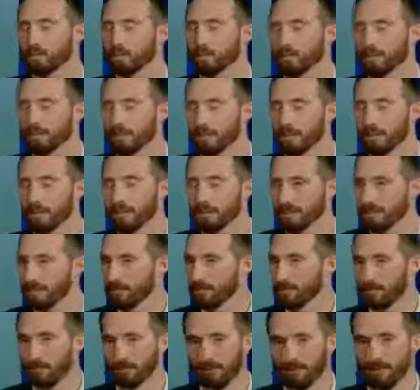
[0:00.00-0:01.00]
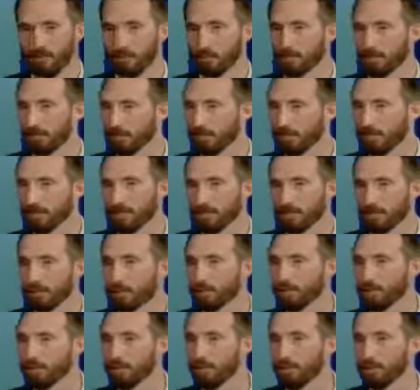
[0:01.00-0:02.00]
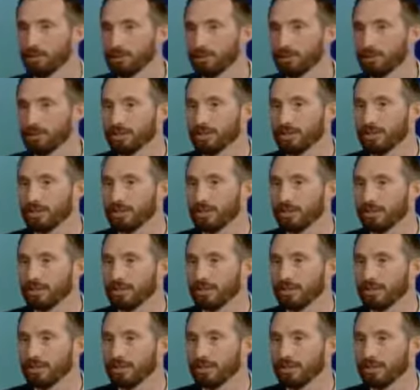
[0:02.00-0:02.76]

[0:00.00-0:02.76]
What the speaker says: we're in the midst of a fourth industrial revolution.